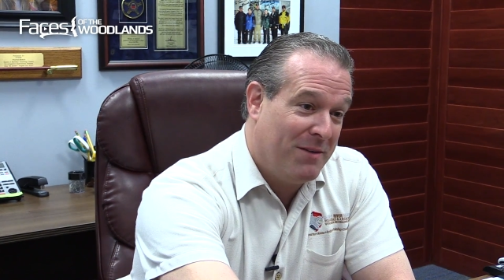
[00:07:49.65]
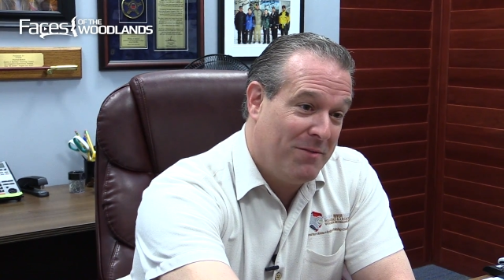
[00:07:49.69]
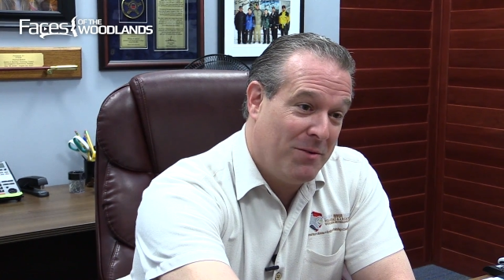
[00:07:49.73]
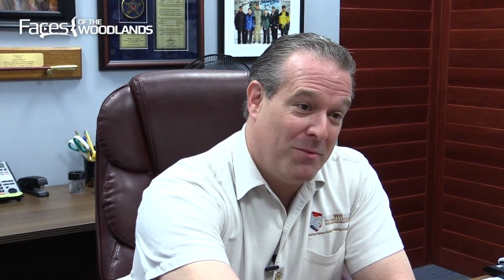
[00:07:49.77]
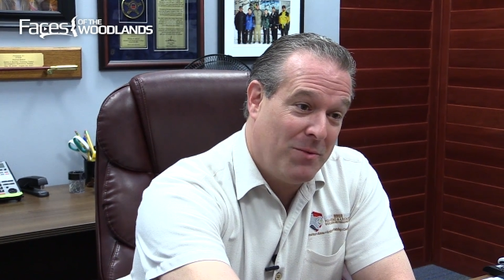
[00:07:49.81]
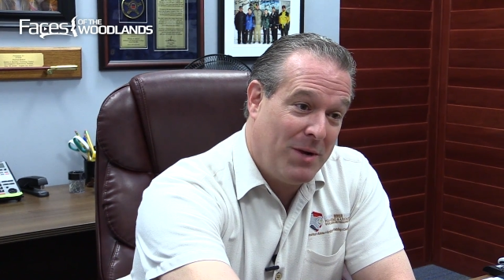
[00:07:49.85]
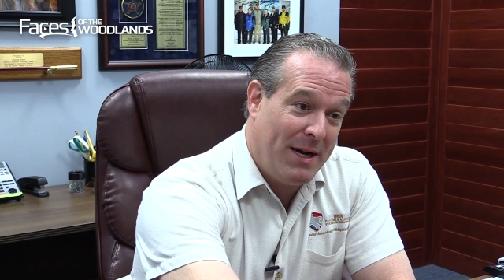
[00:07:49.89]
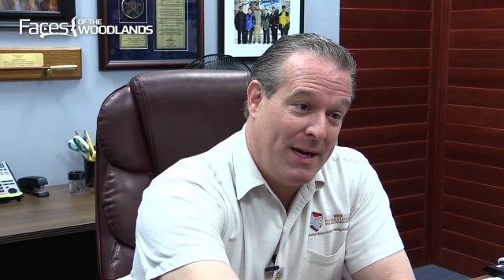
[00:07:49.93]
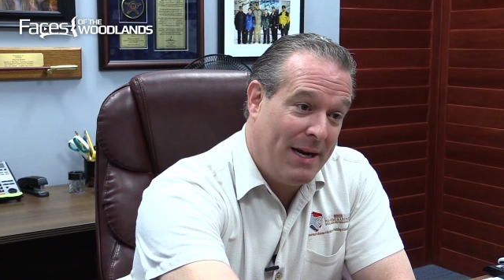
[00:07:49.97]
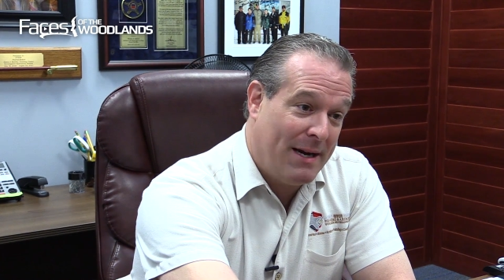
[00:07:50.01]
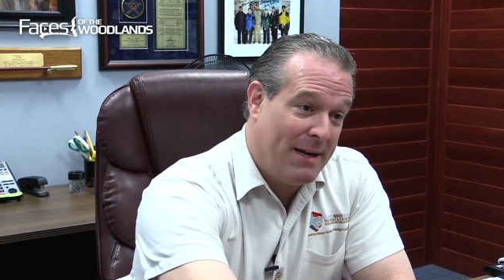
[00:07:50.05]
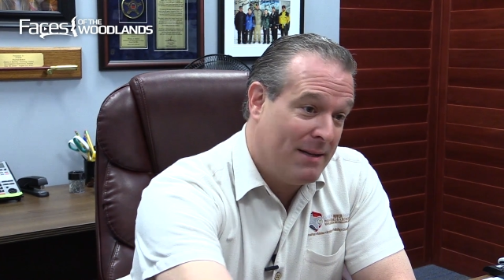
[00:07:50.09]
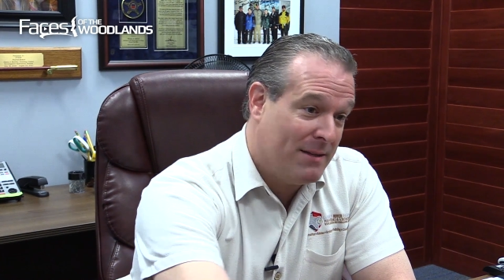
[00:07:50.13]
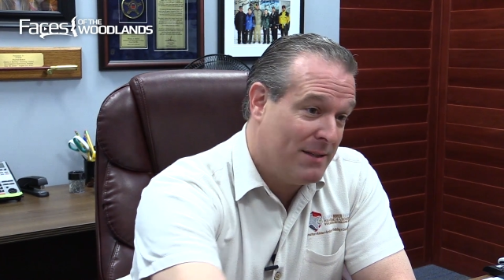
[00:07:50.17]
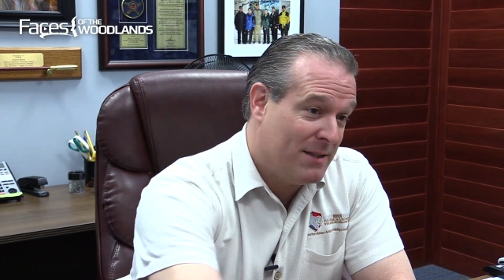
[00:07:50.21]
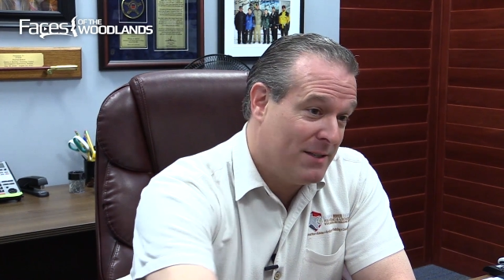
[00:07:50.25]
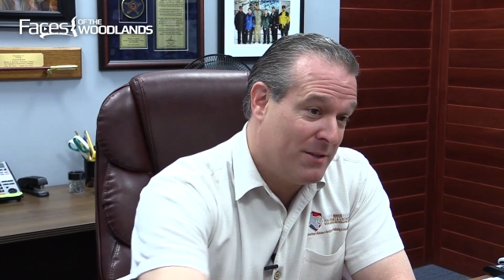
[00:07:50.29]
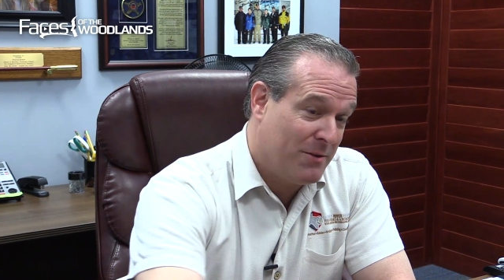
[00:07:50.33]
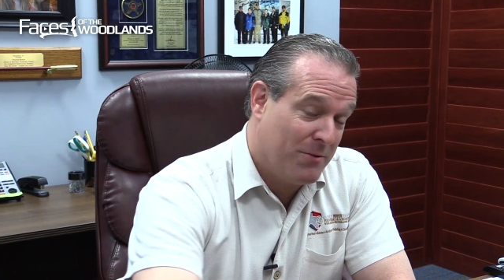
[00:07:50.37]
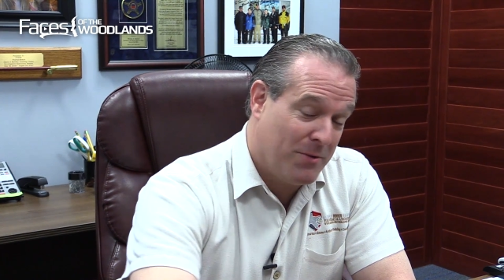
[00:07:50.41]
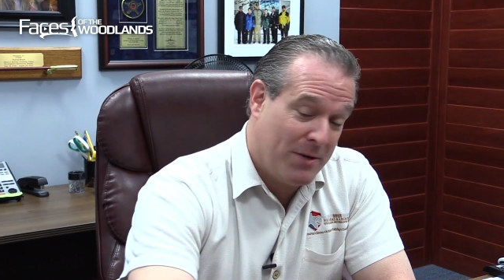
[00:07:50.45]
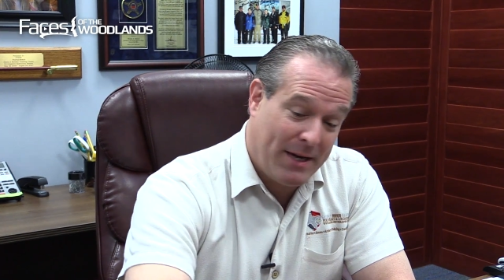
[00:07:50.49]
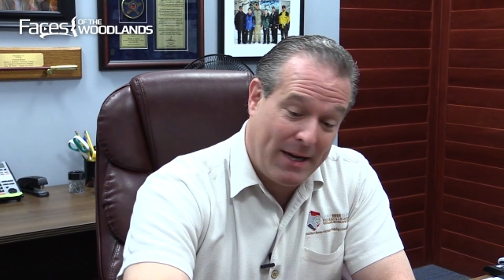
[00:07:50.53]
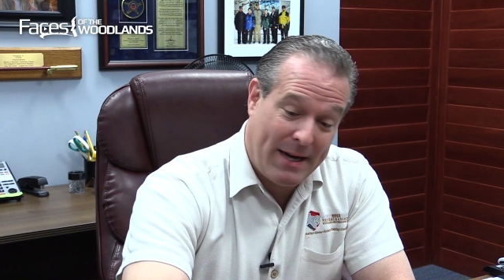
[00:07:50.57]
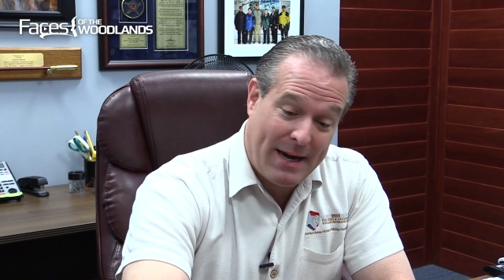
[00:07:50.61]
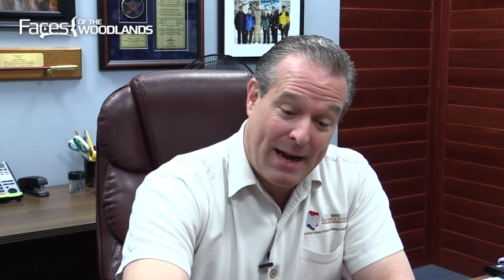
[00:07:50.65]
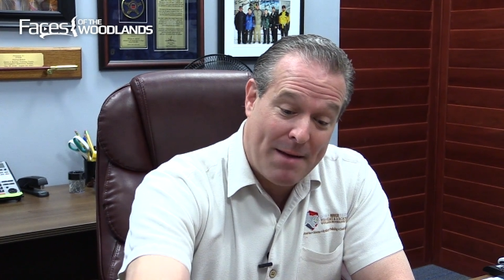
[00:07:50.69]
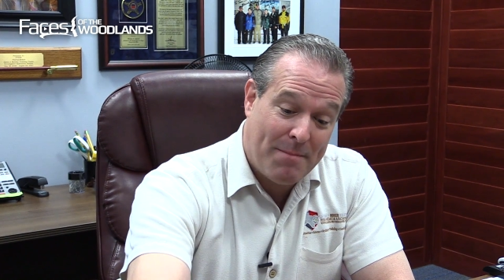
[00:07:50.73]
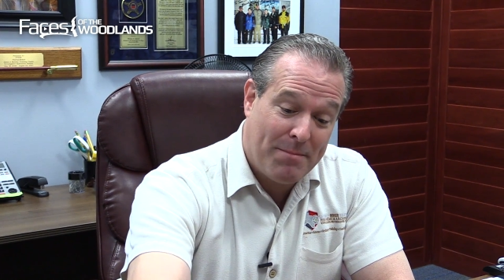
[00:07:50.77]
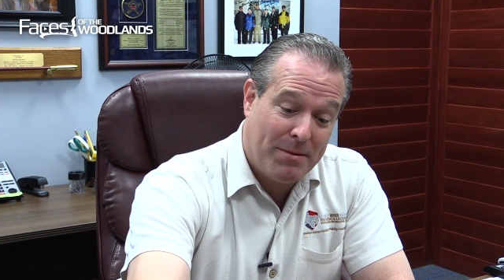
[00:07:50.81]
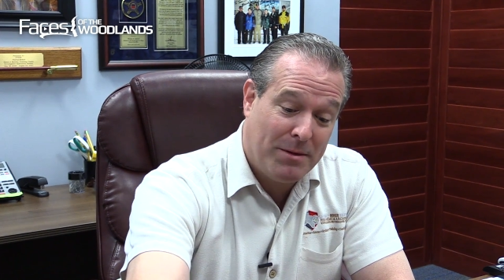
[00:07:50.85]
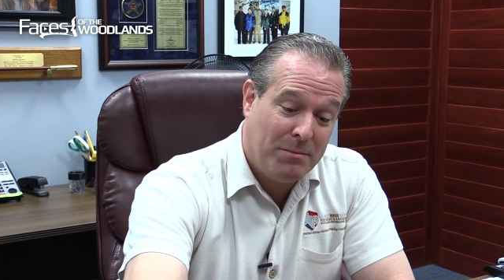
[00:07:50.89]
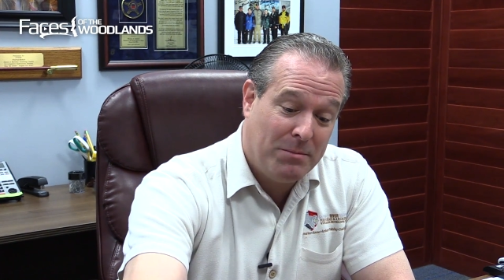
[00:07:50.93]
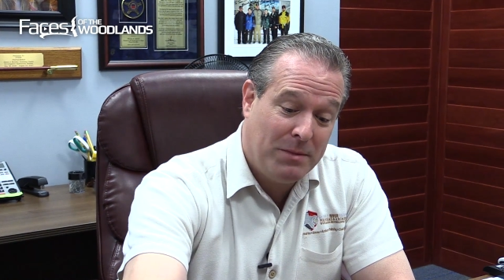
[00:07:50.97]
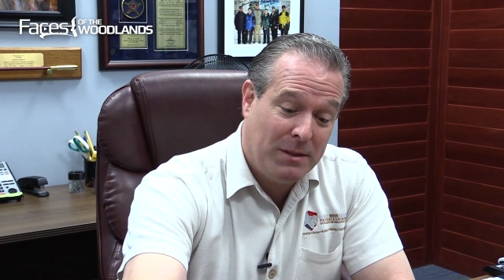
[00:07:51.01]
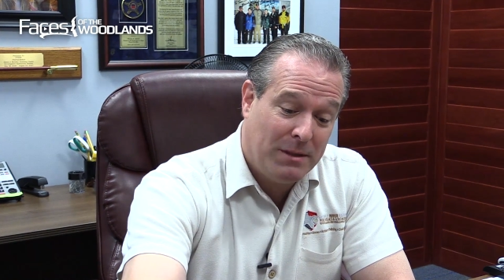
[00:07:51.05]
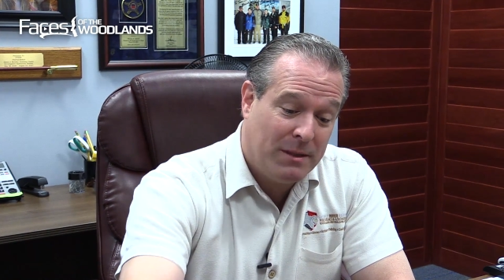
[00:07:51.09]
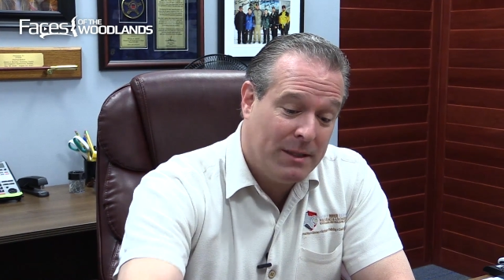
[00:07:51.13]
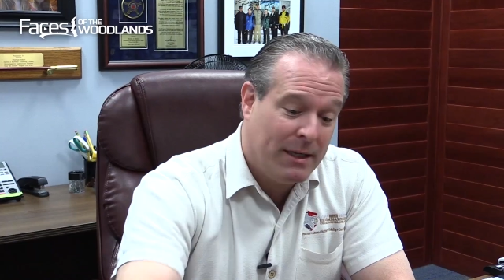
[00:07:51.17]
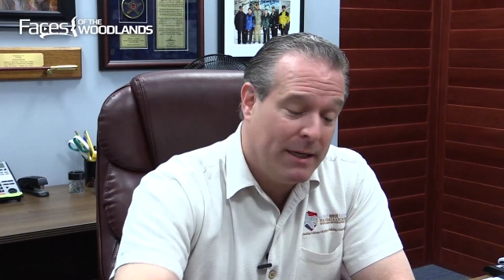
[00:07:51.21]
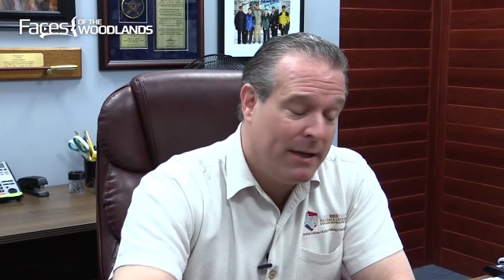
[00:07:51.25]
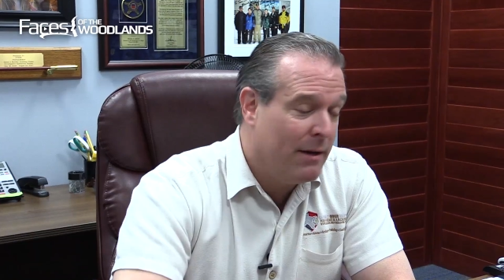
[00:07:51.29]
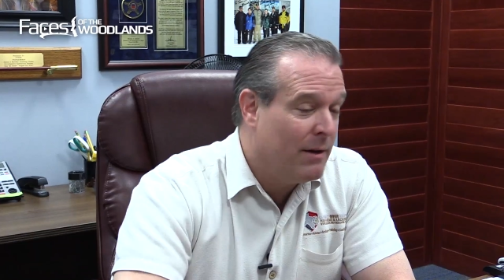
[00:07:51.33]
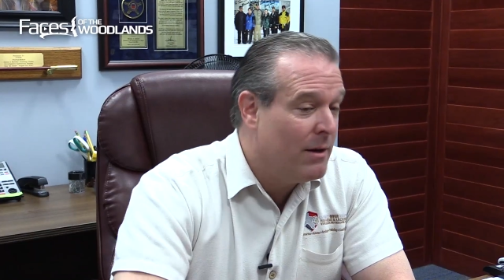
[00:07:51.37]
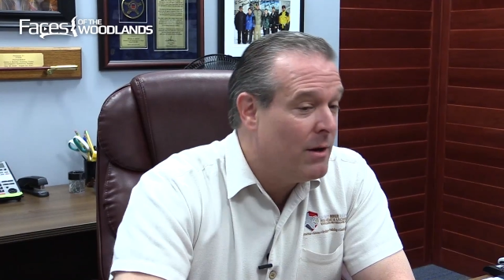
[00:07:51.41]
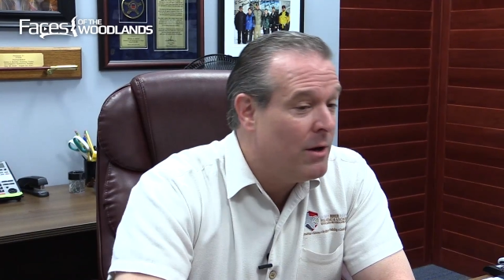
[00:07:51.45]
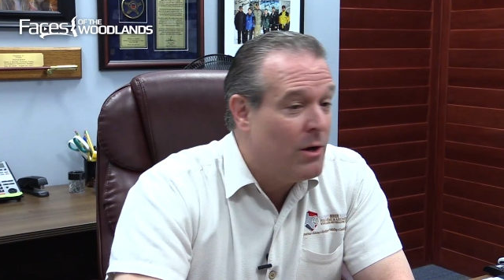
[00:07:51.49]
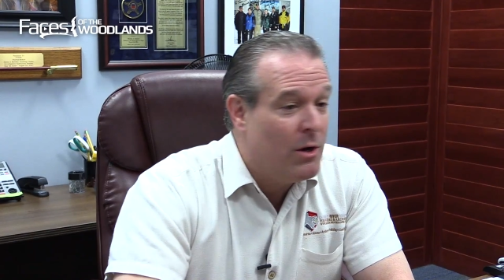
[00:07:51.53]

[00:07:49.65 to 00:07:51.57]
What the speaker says: of the White House or the Capitol building,